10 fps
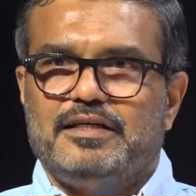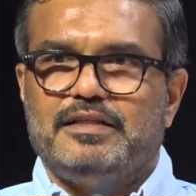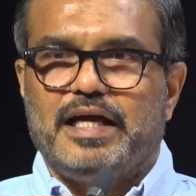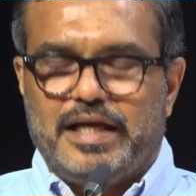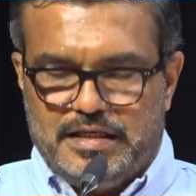
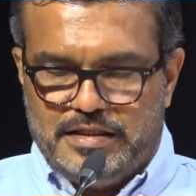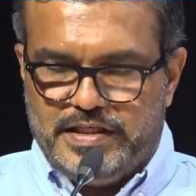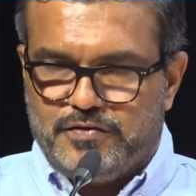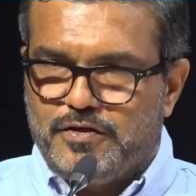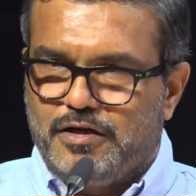the
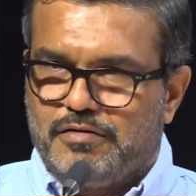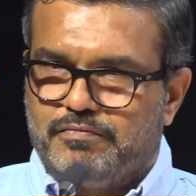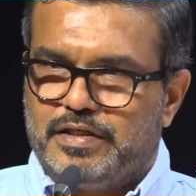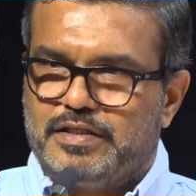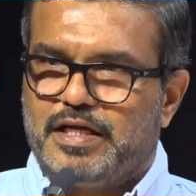LDF
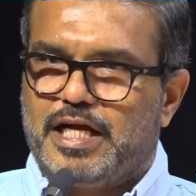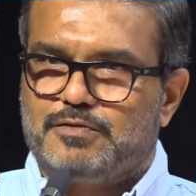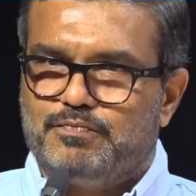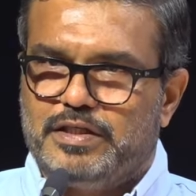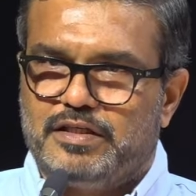government has
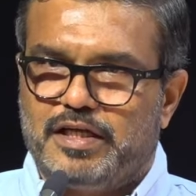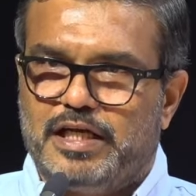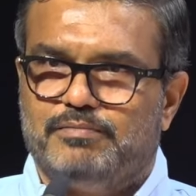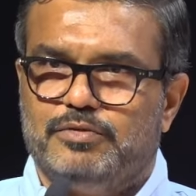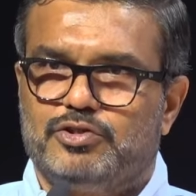been
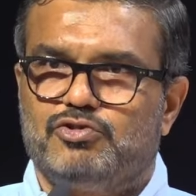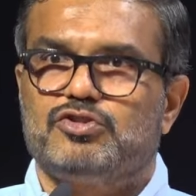able to